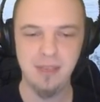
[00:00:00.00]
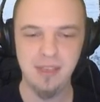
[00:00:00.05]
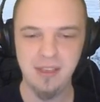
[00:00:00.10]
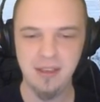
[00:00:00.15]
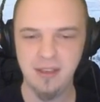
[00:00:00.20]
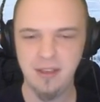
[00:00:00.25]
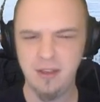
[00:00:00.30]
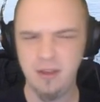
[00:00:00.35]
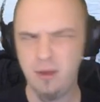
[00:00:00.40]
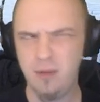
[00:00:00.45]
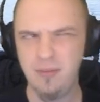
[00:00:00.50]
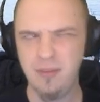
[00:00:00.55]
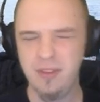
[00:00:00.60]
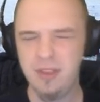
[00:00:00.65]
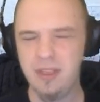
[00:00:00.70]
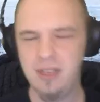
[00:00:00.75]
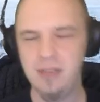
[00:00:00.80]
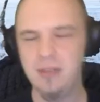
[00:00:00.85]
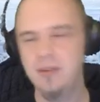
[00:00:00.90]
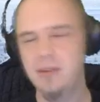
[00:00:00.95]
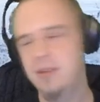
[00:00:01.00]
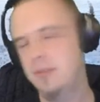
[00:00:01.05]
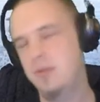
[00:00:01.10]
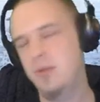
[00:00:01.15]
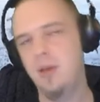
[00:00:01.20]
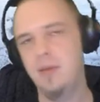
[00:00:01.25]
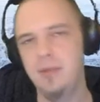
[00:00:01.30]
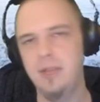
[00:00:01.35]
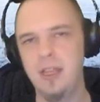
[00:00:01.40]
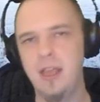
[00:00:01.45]
maybe, hopefully.
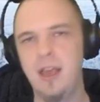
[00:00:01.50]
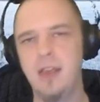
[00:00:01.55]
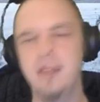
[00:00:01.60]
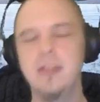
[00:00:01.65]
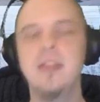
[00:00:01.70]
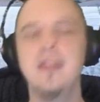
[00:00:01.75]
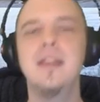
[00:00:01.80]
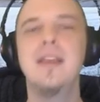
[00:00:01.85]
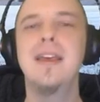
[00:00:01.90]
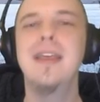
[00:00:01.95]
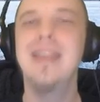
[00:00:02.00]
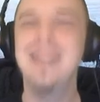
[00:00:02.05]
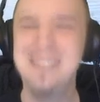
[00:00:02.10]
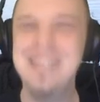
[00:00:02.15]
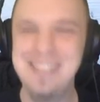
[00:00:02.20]
Probably not.